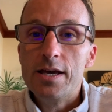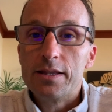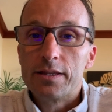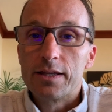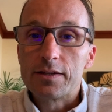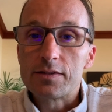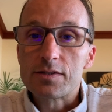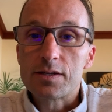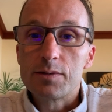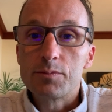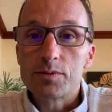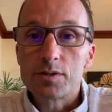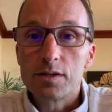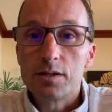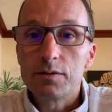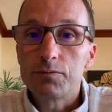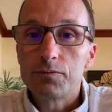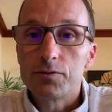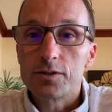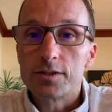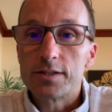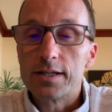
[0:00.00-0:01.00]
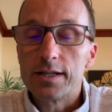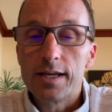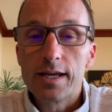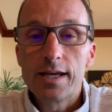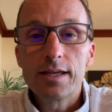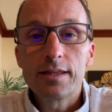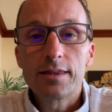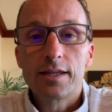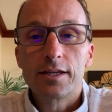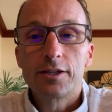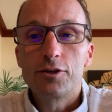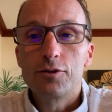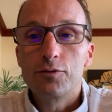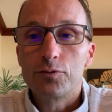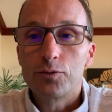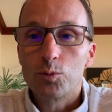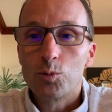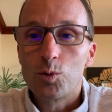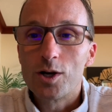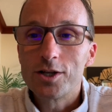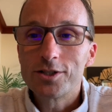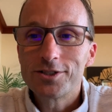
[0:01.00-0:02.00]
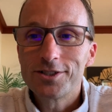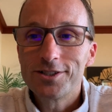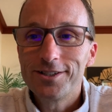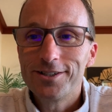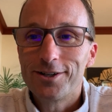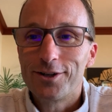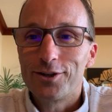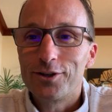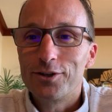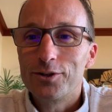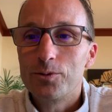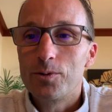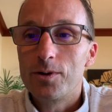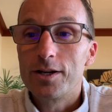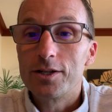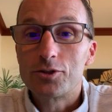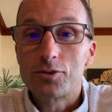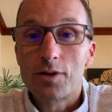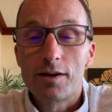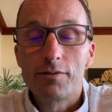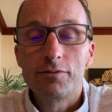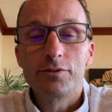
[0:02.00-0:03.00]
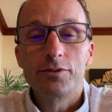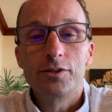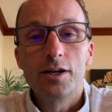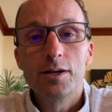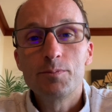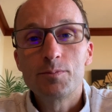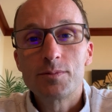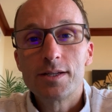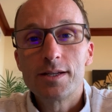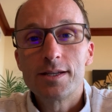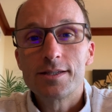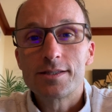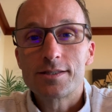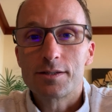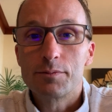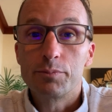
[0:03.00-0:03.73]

That sums it up for today. Thank you for watching our Hawaii Traveler updates,